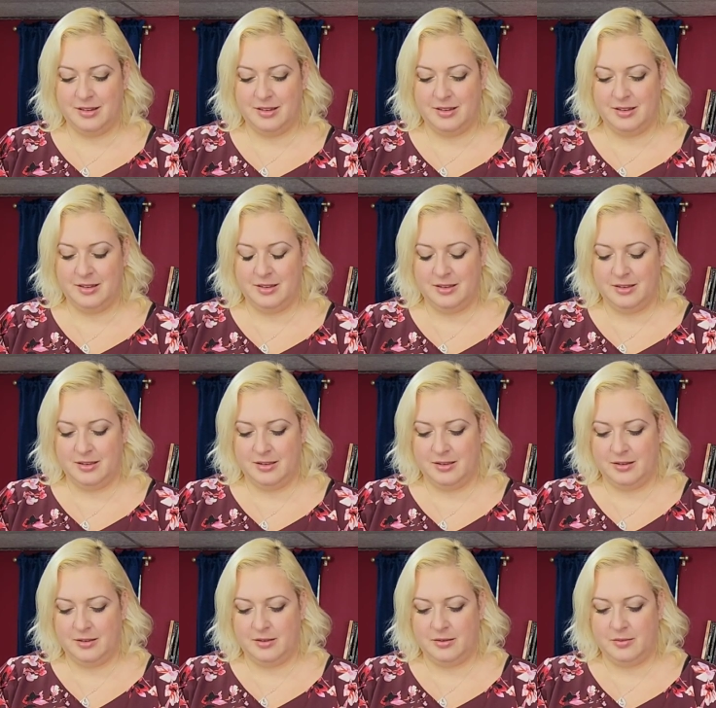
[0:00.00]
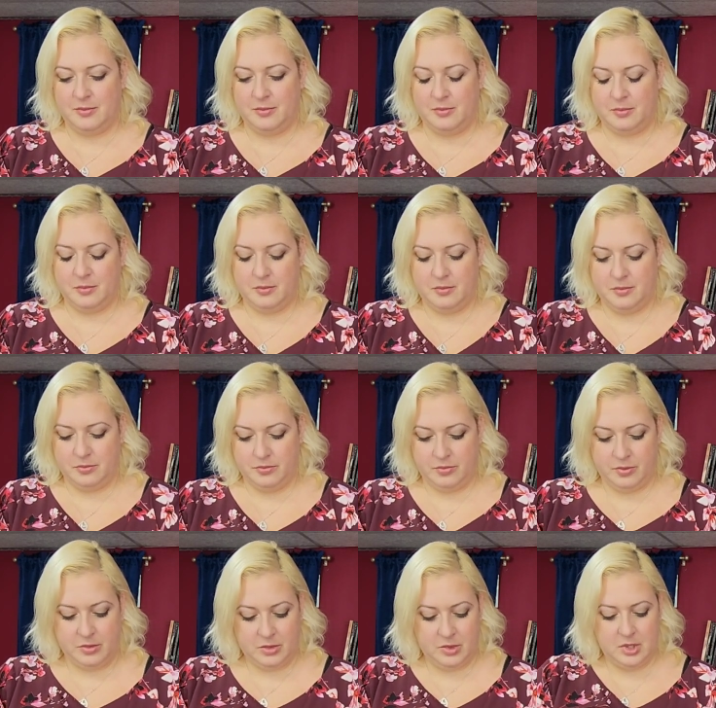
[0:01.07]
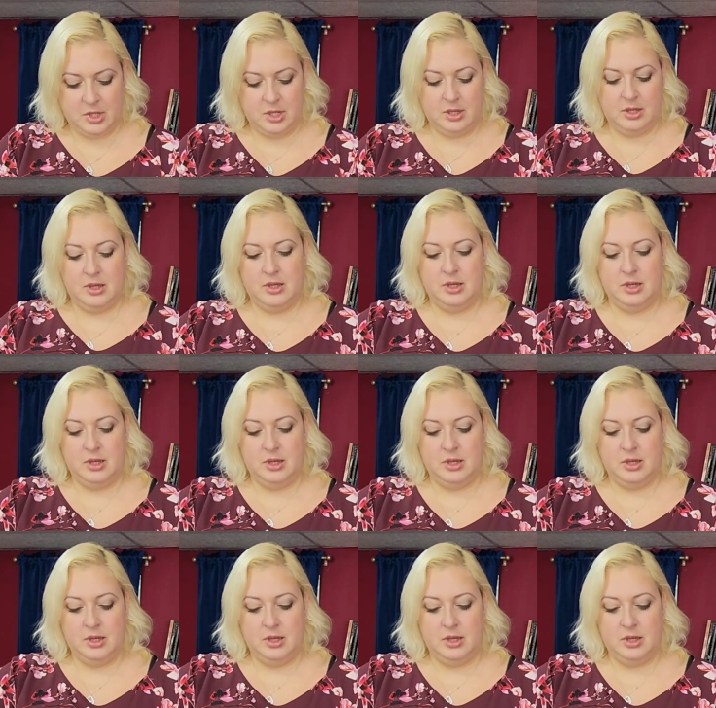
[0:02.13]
(no one is talking)